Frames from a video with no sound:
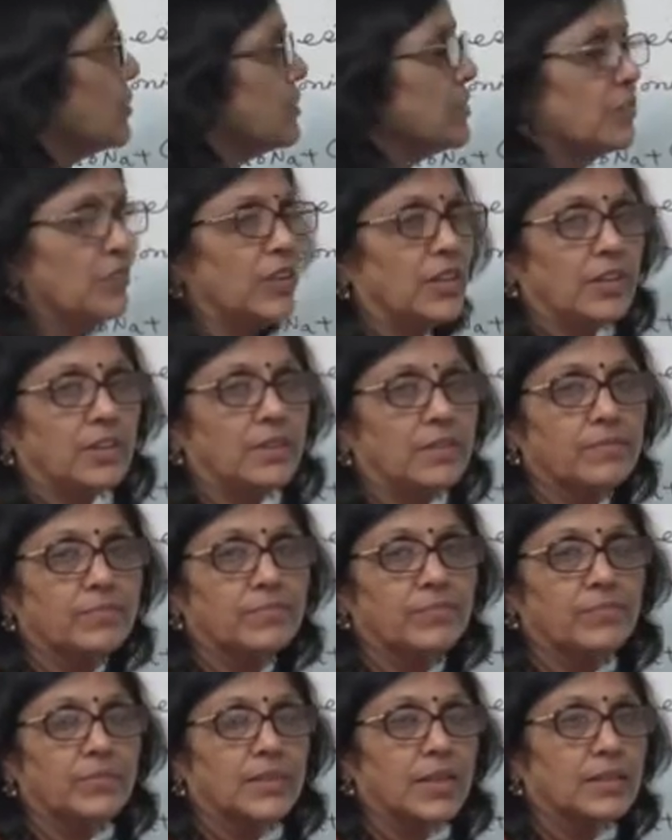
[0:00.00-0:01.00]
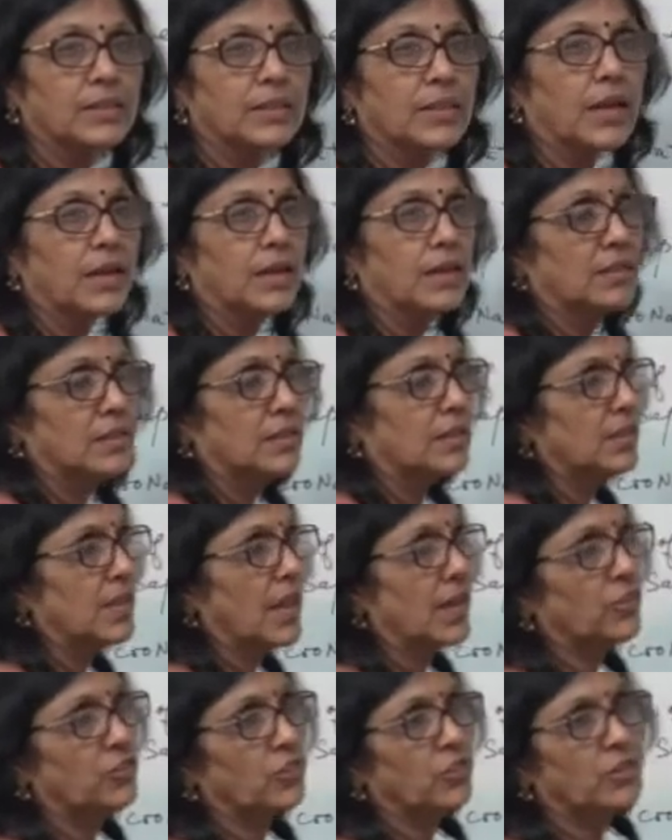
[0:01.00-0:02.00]
will see, the
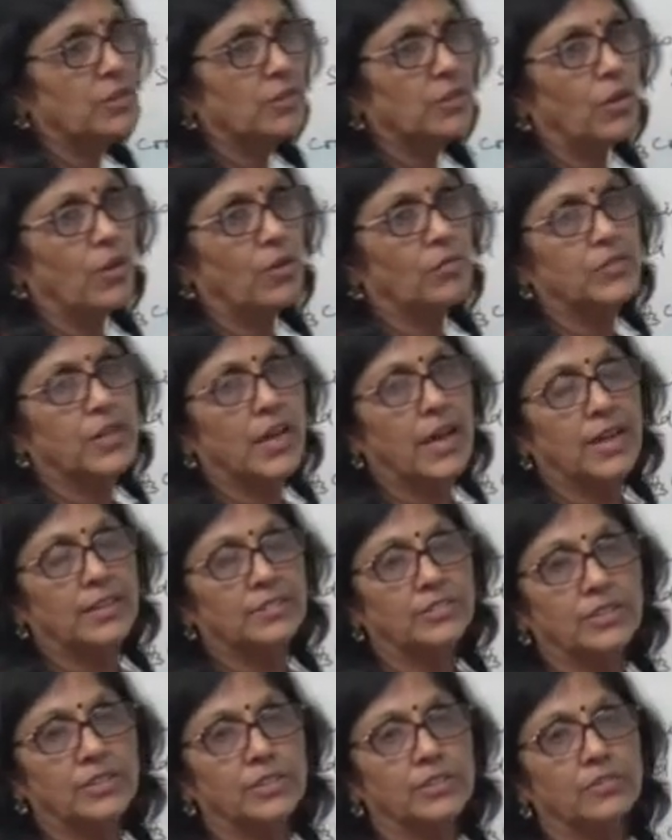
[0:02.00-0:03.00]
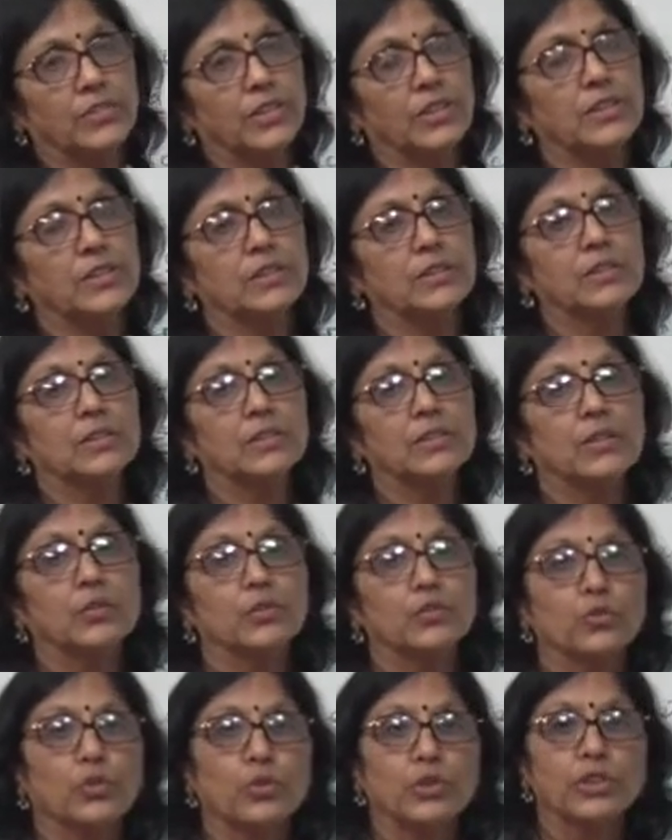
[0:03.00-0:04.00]
reaction of the acid with
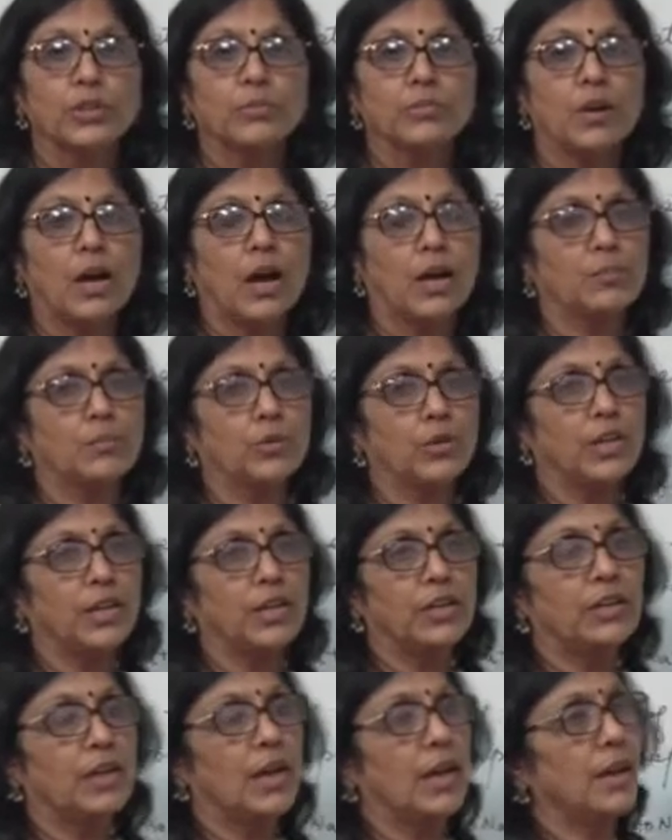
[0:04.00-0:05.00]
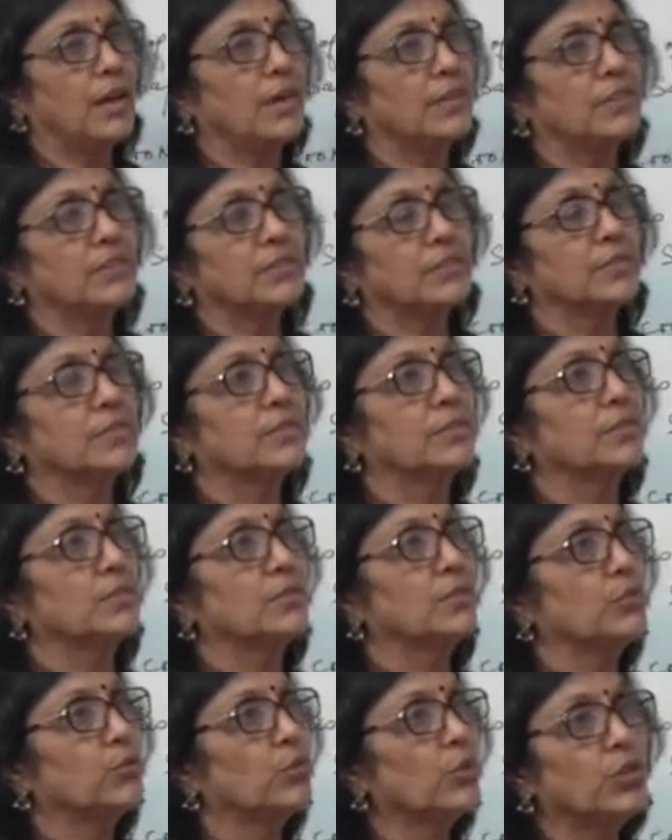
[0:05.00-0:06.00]
sodium carbonate and
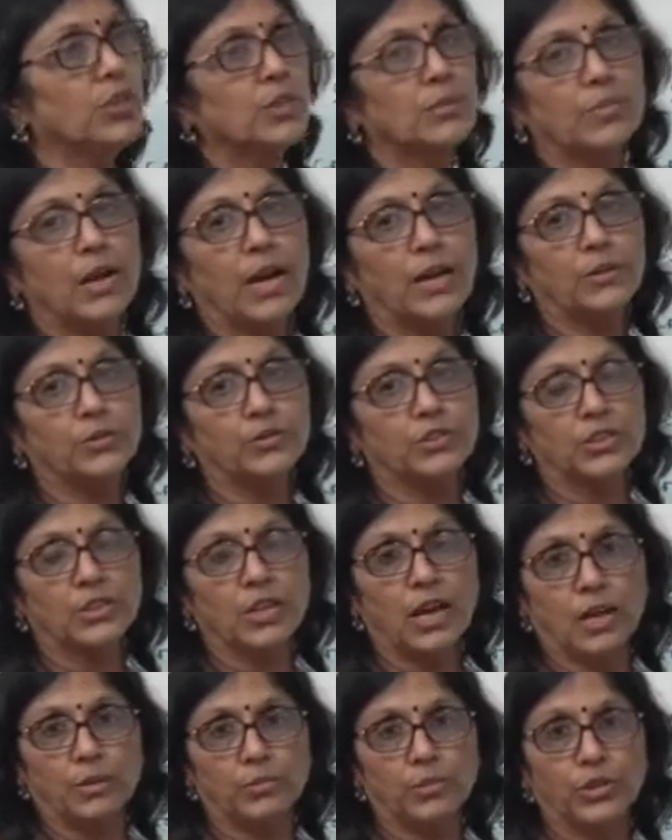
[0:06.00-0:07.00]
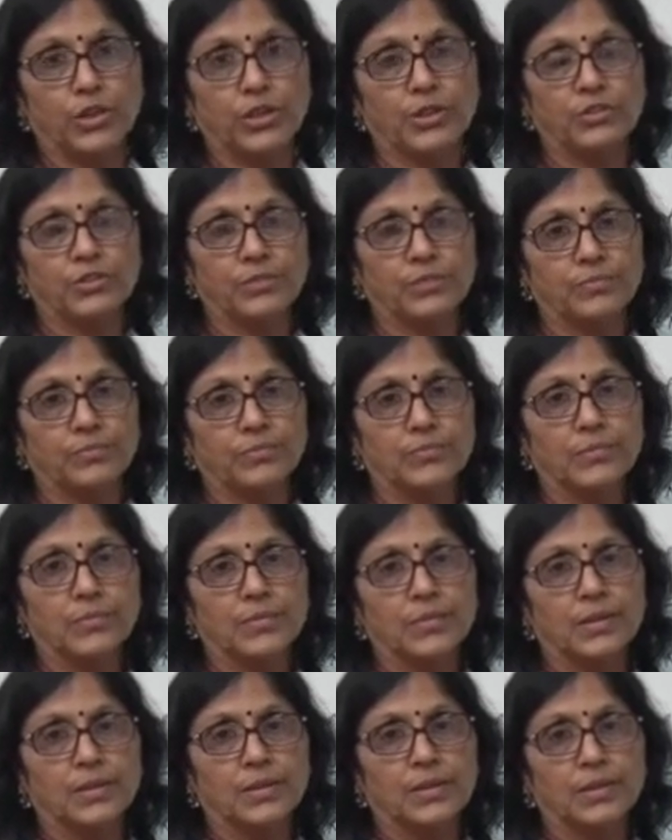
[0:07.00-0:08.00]
sodium hydrogen carbonate,
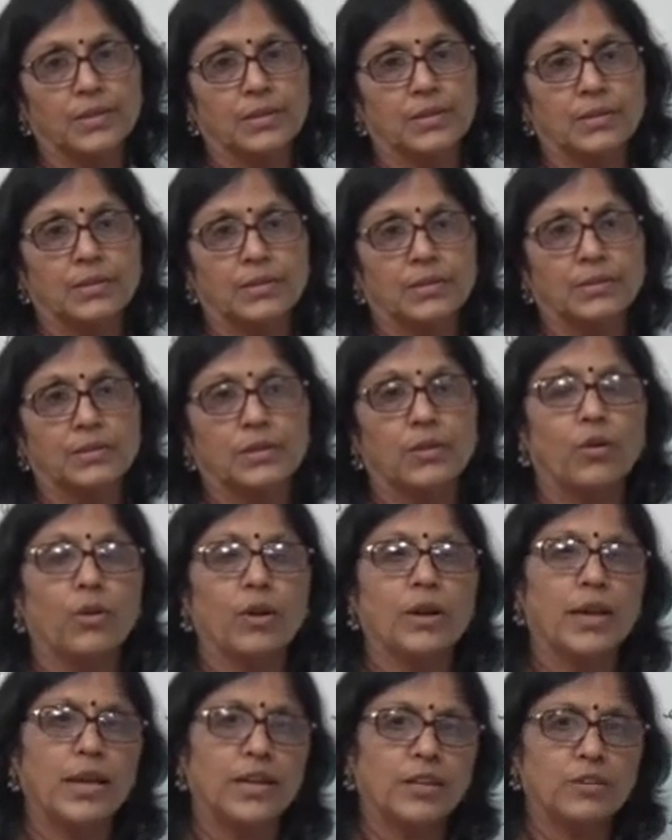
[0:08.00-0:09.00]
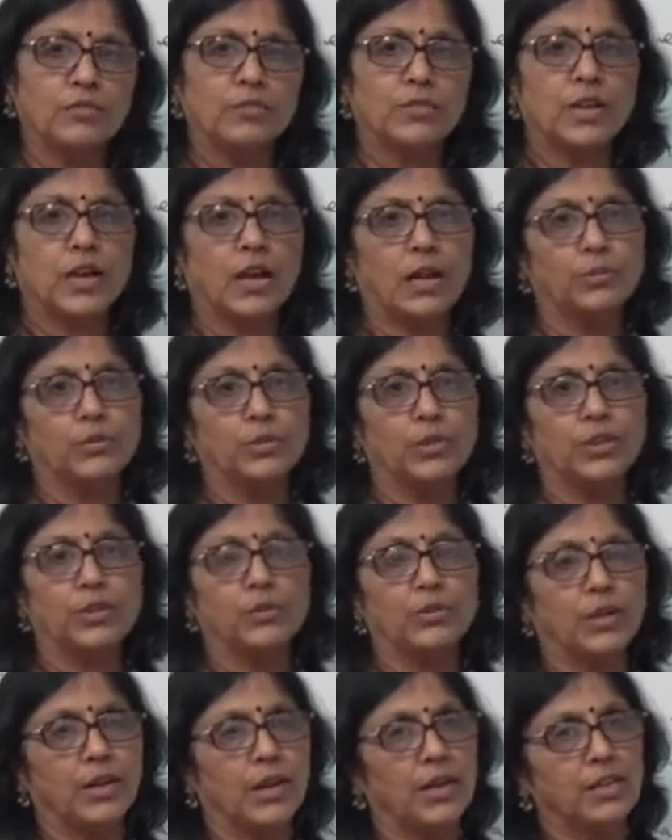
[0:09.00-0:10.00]
or any of the carbonate
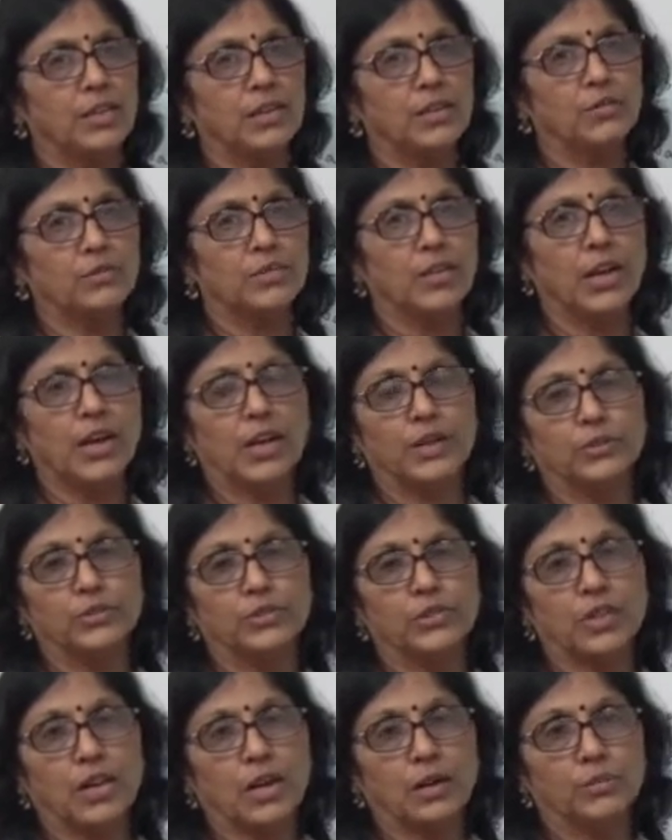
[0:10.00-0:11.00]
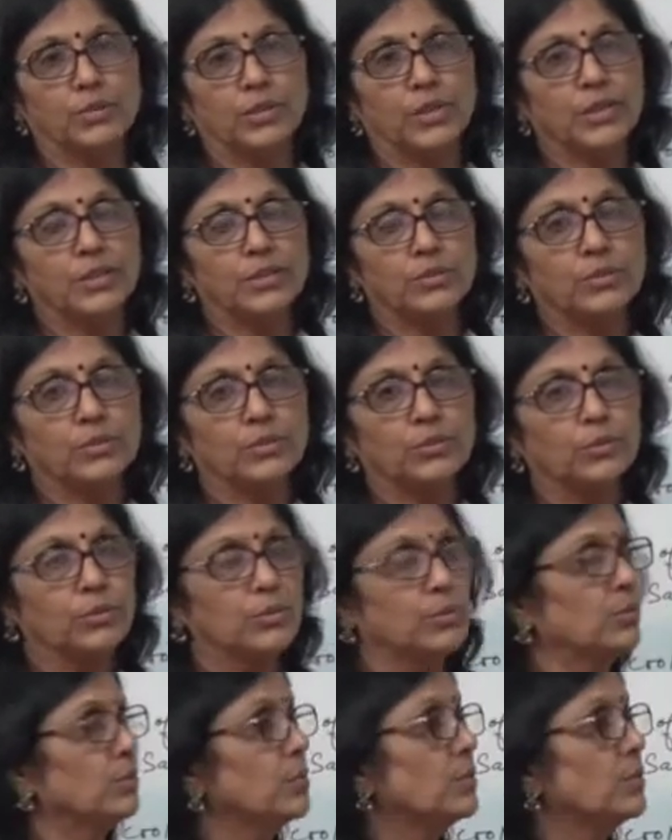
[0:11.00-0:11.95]
or any of the hydrogen carbonate. You